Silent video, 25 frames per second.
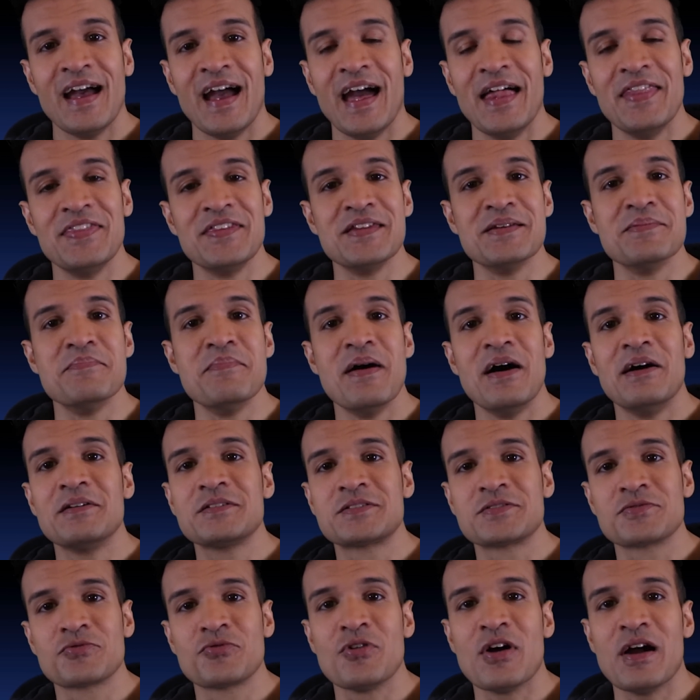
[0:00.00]
and the
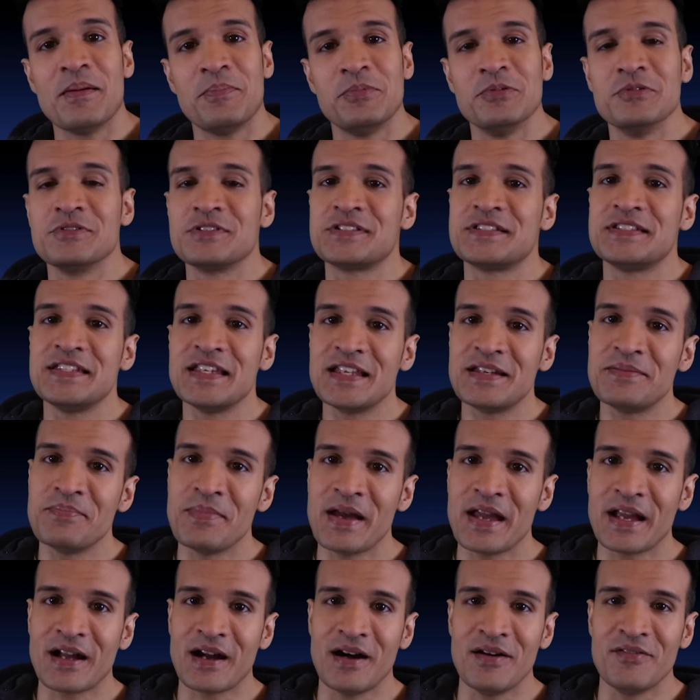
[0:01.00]
amount of grapples did
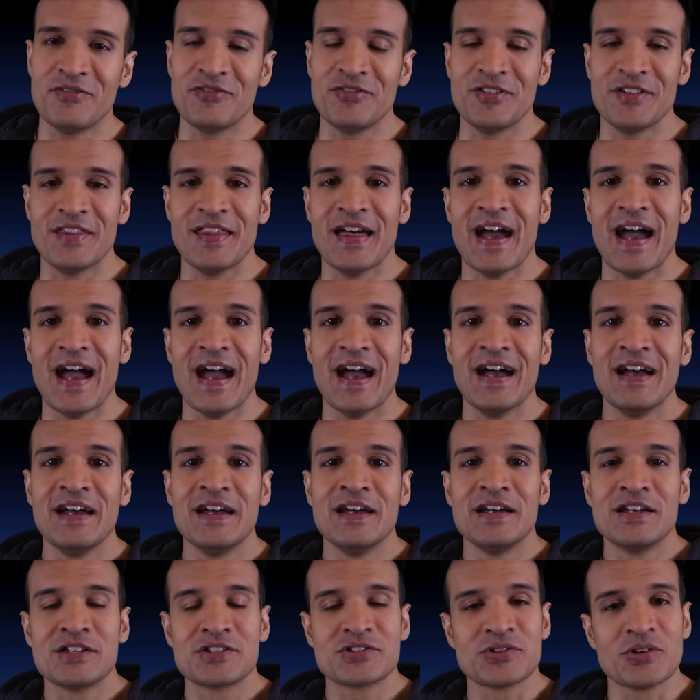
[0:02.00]
make up for that
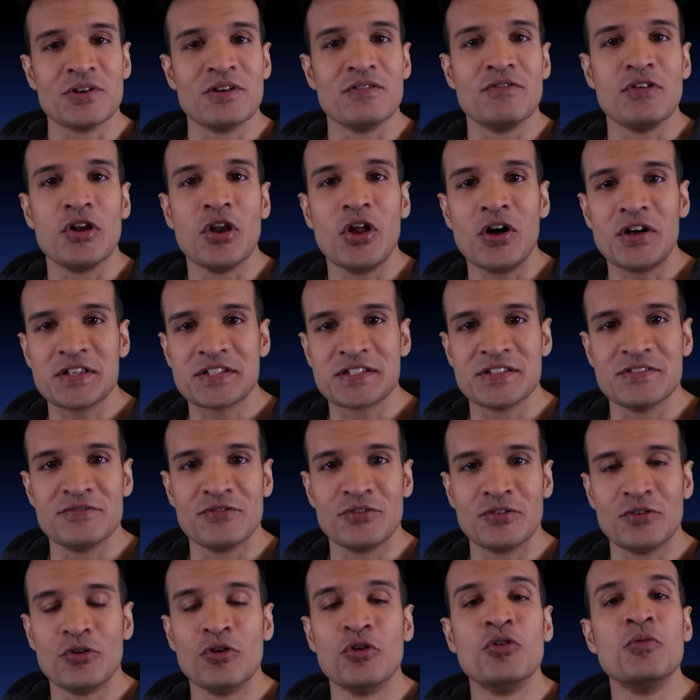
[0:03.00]
sort of loss of
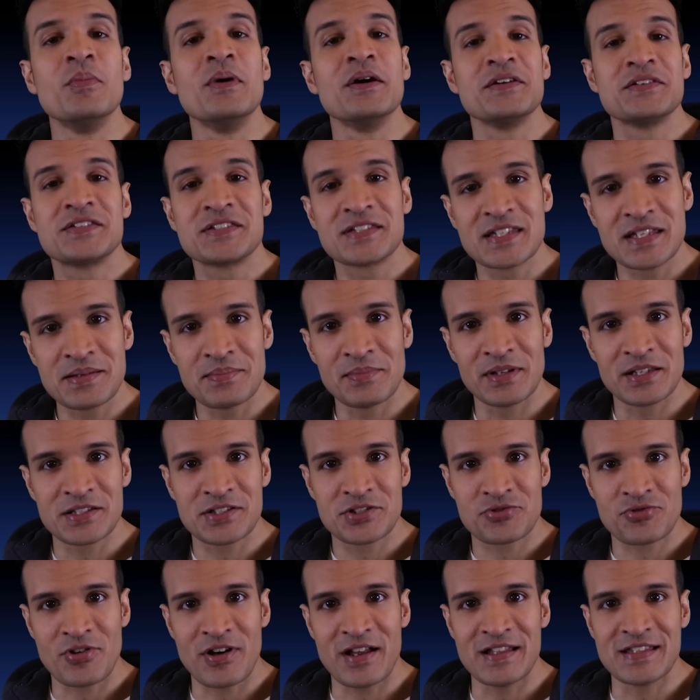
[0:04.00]
almost
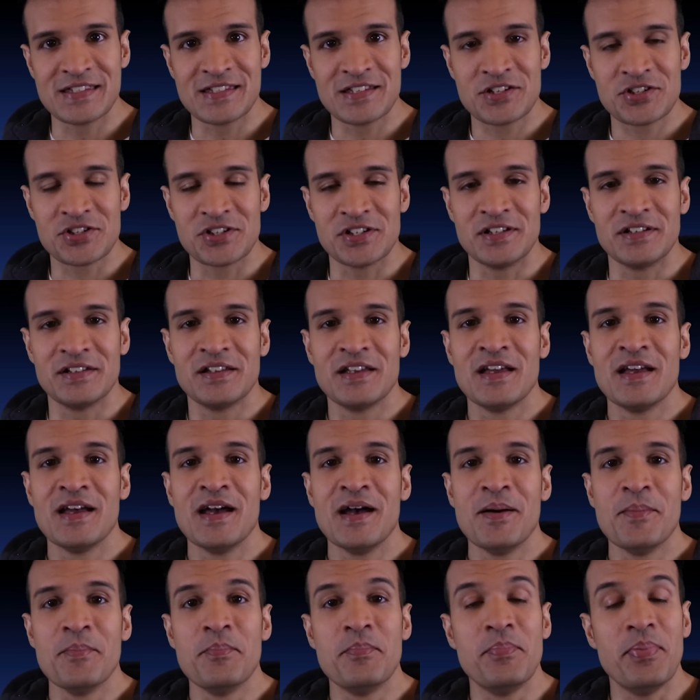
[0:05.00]
seamless transition.
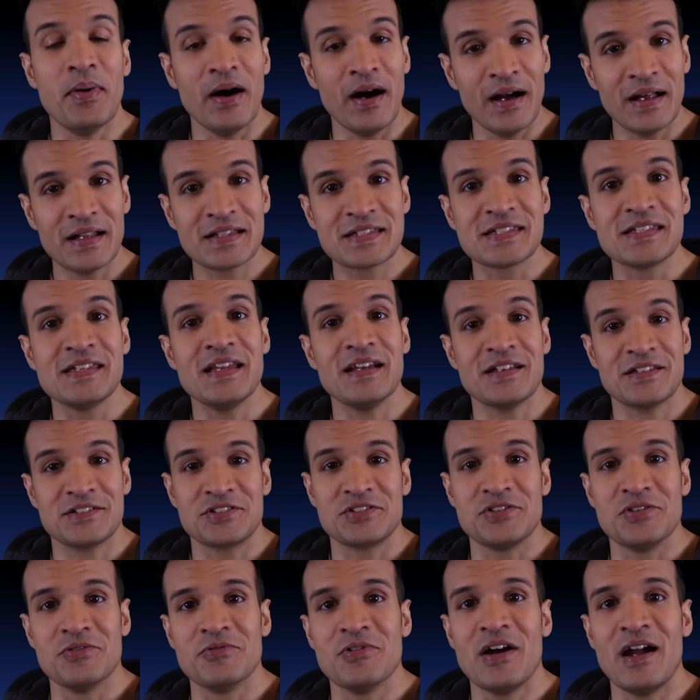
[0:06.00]
But
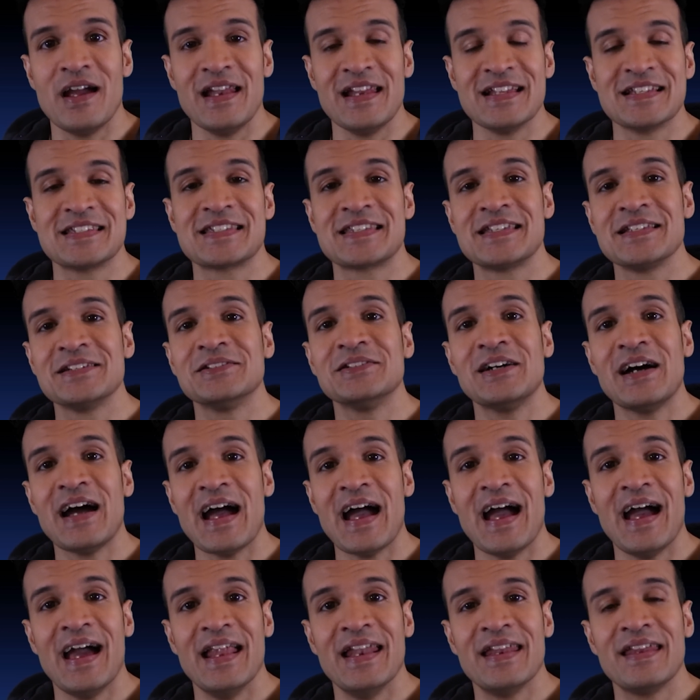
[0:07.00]
yes, you're right, it still
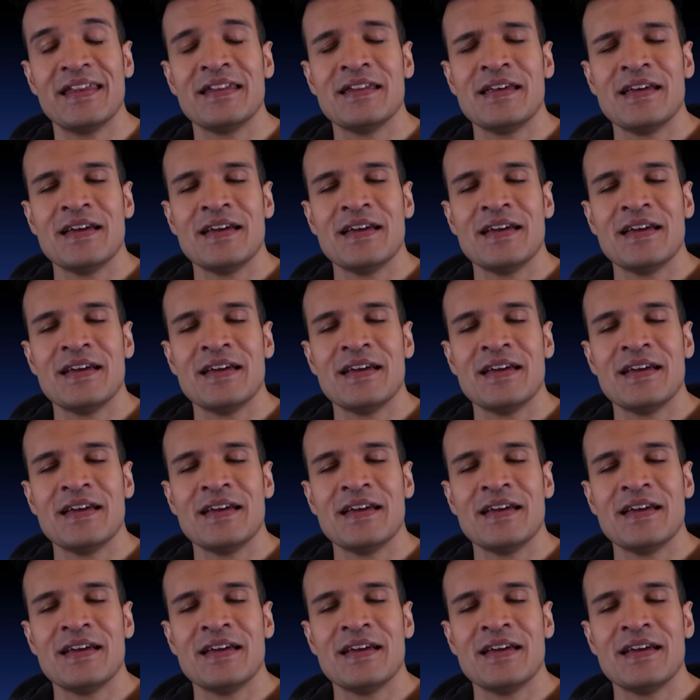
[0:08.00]
had